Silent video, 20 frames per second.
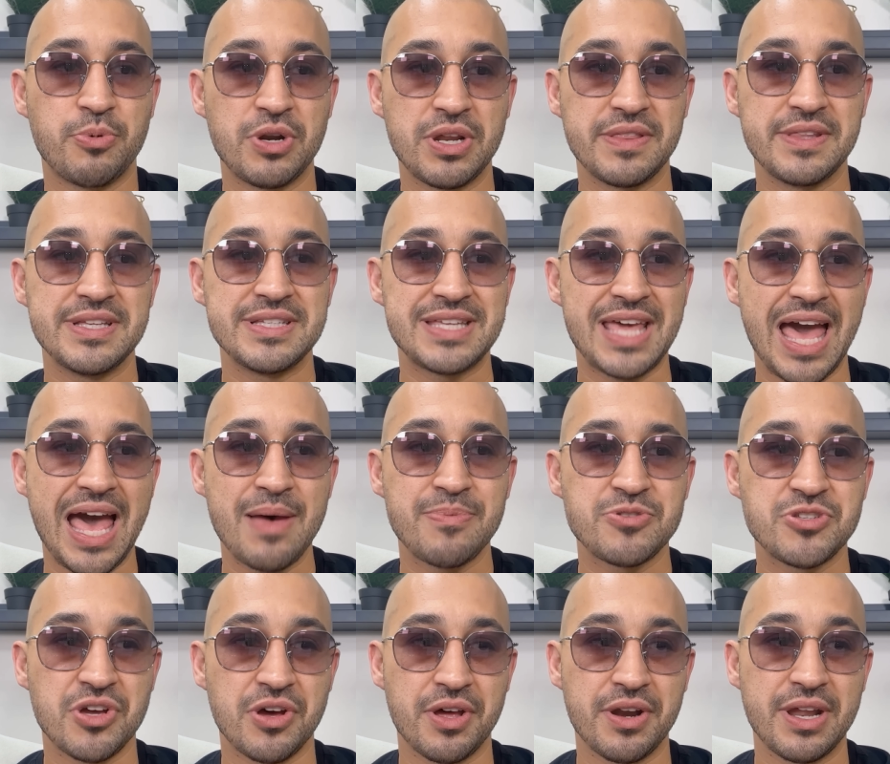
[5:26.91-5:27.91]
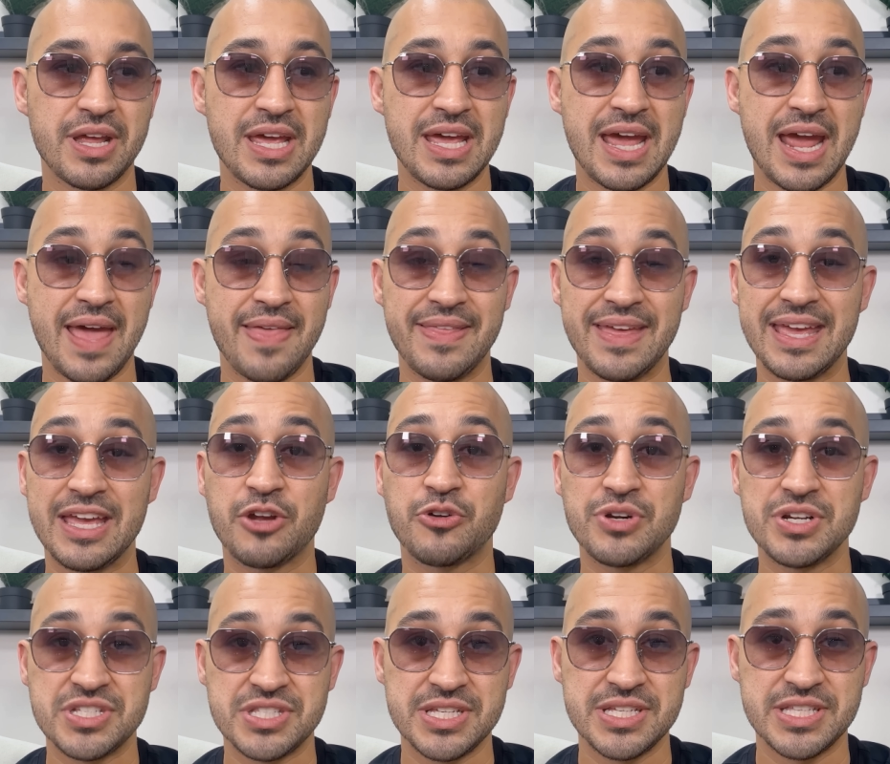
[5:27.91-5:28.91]
putting these caps on and they
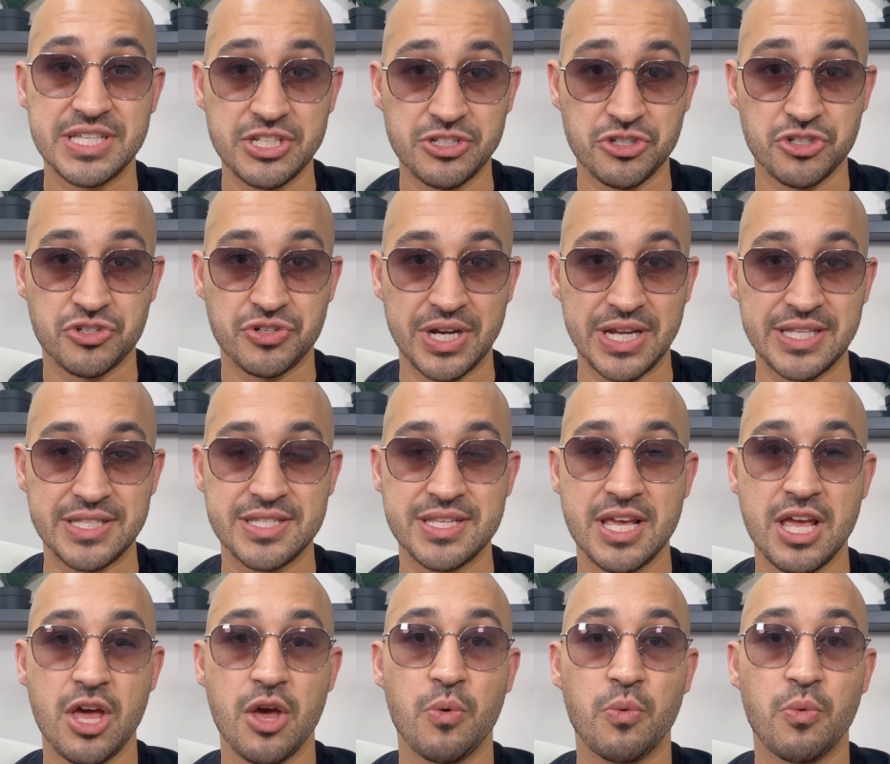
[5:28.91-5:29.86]
increase these interest rates,